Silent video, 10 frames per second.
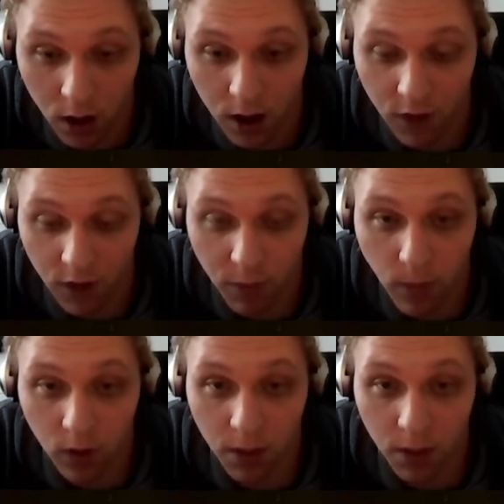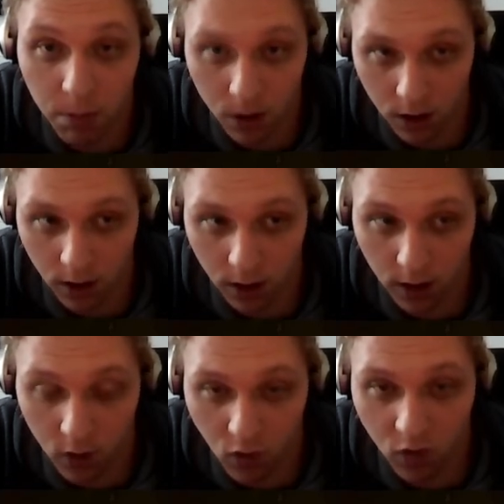If people keep buying
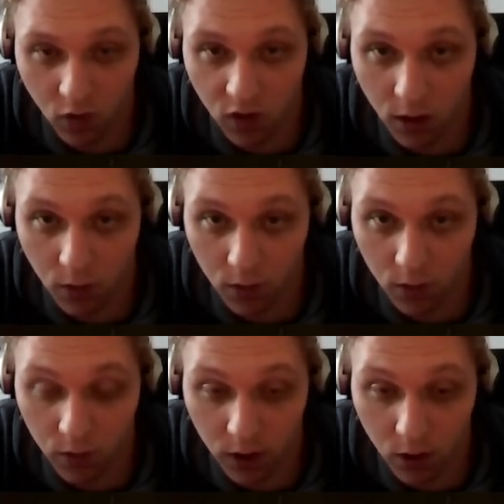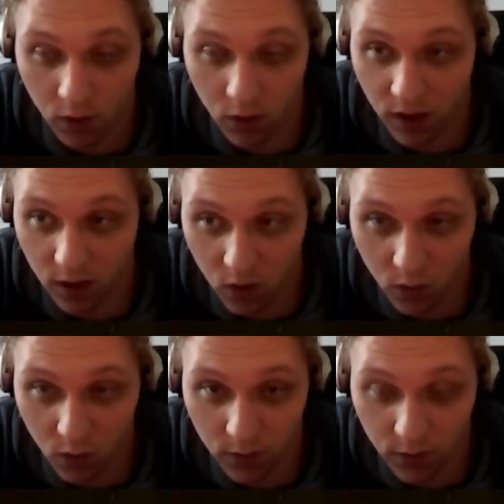it, Rockstar will think, or Take-Two
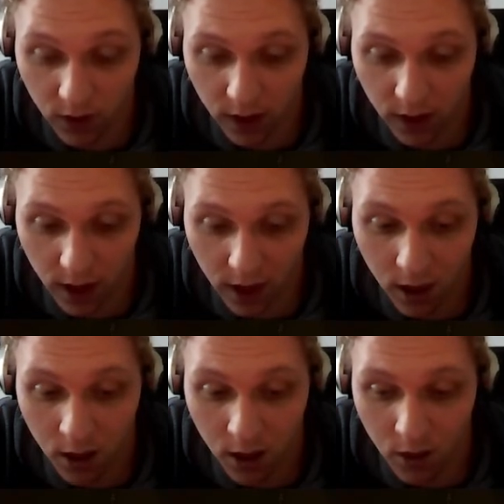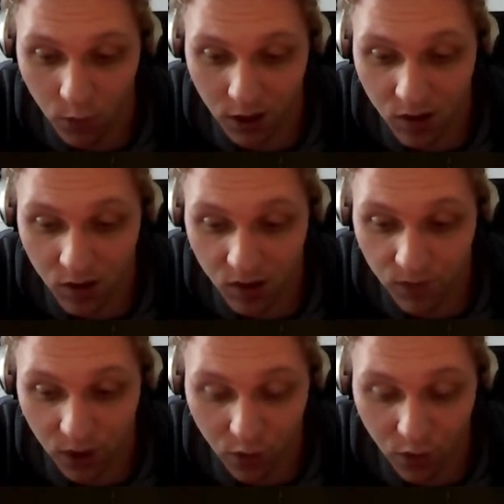will think, hey, we did
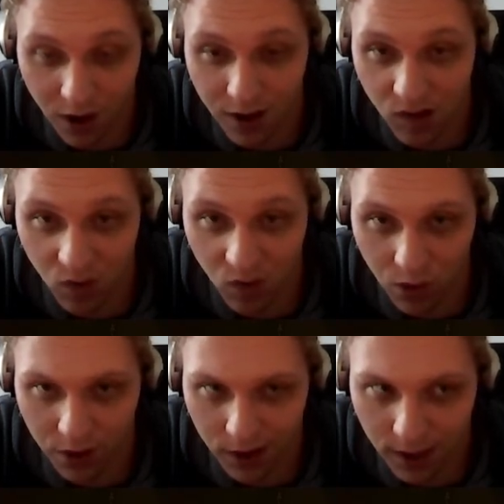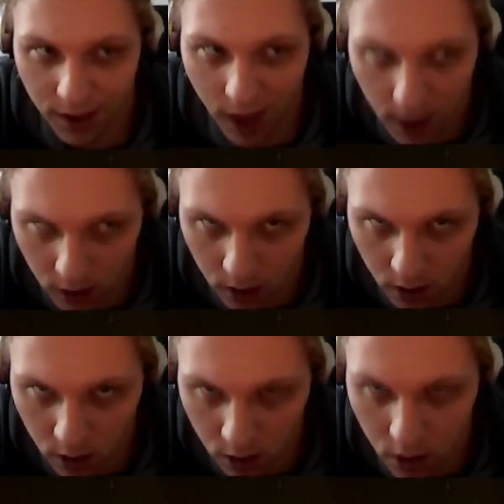something great, let's do it again.
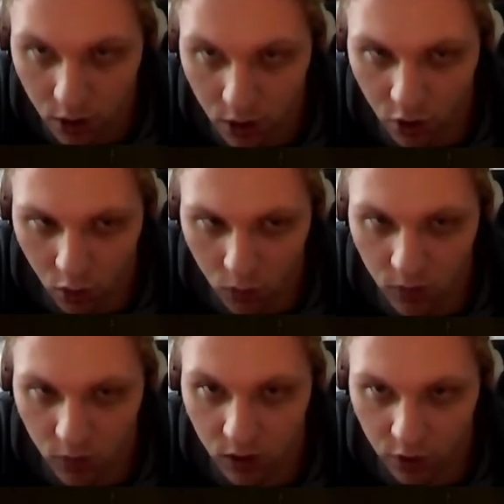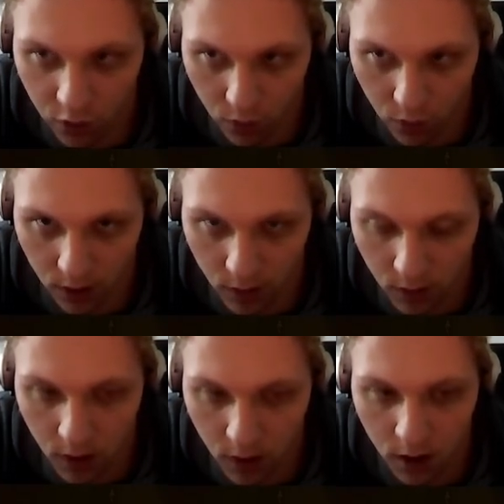Don't do it.
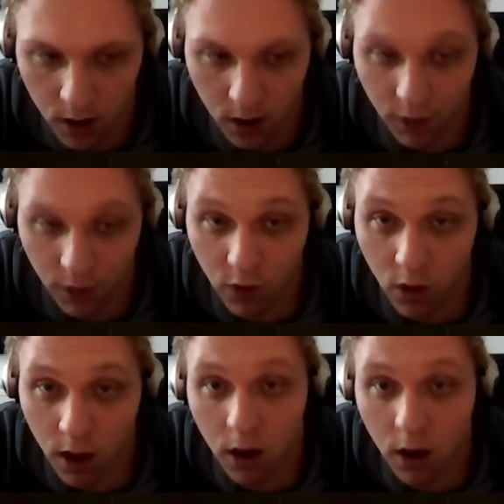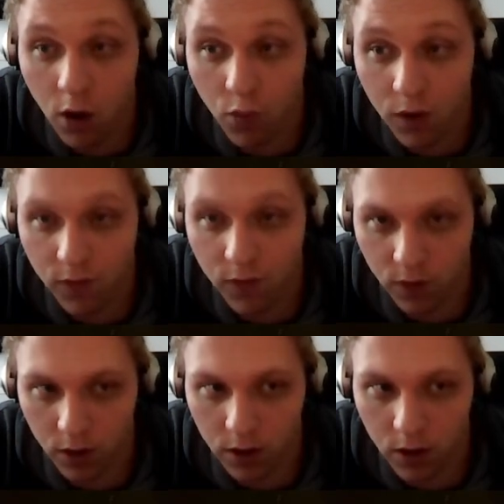If you can, refund.